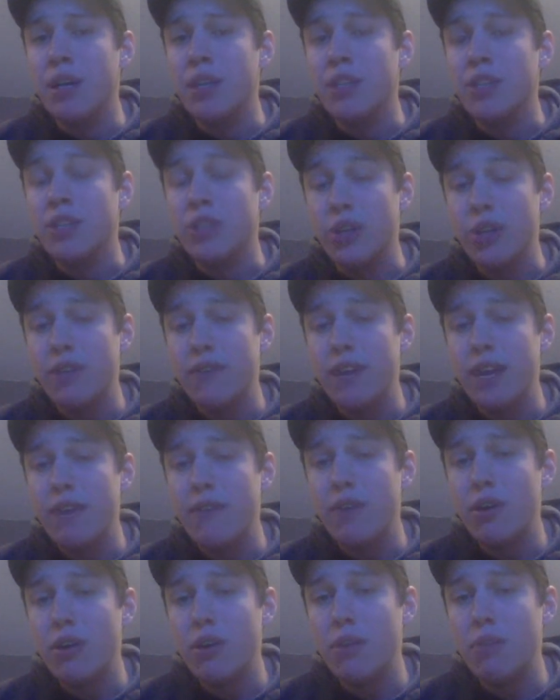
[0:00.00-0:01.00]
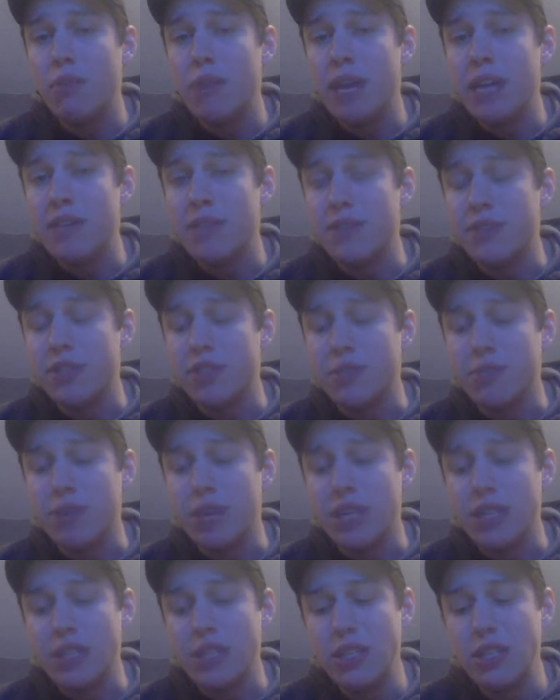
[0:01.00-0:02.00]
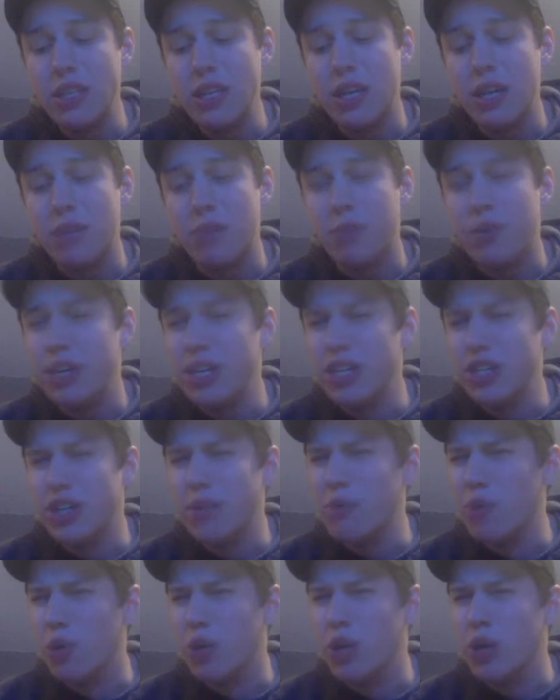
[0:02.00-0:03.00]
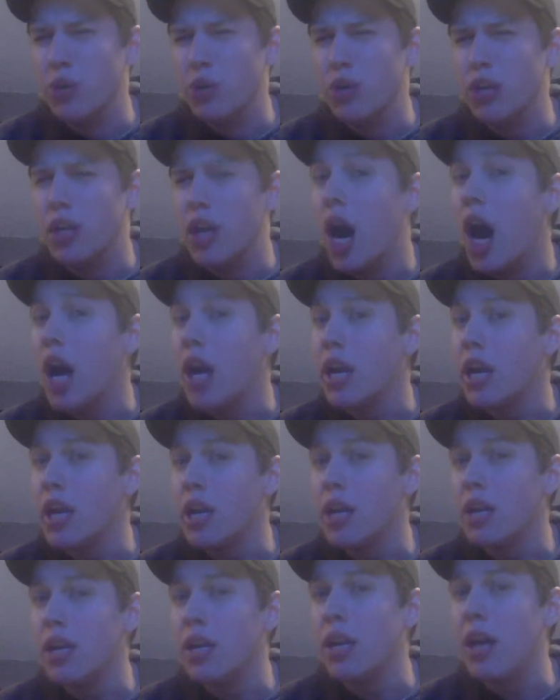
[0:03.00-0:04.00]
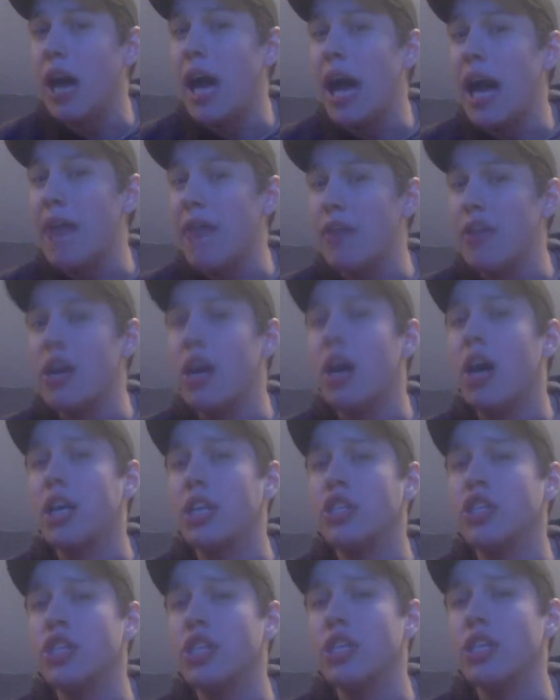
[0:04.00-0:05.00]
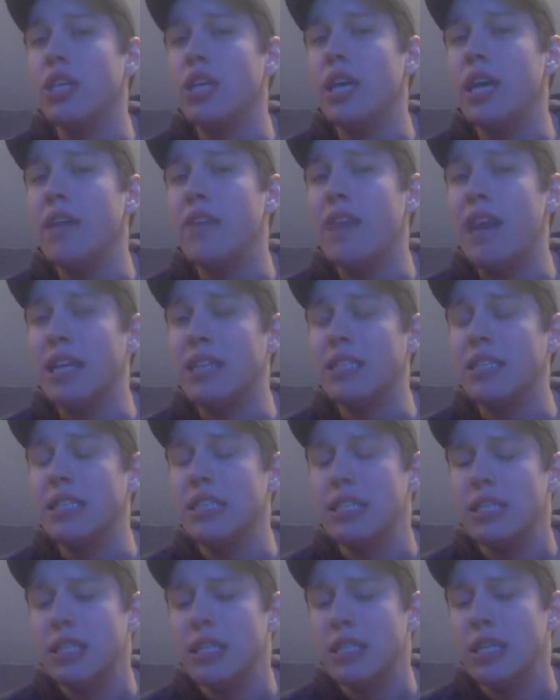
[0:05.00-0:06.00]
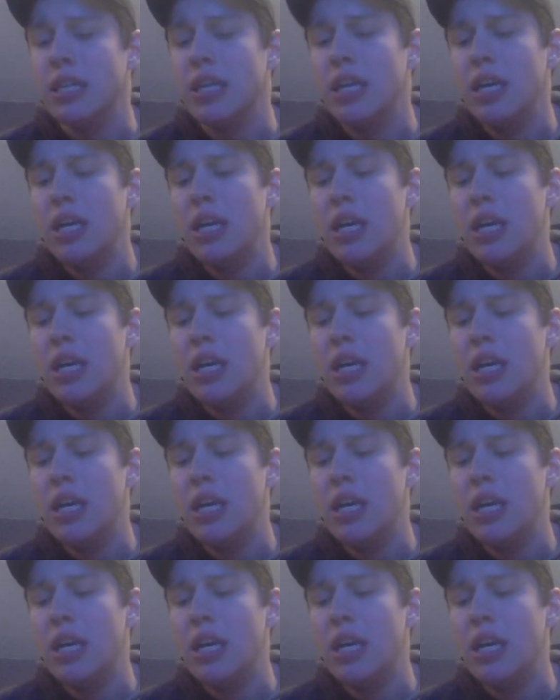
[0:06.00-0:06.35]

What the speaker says: Survivor Past versus Present, and I'm pretty sure I'm the one who got it at the auction in that season,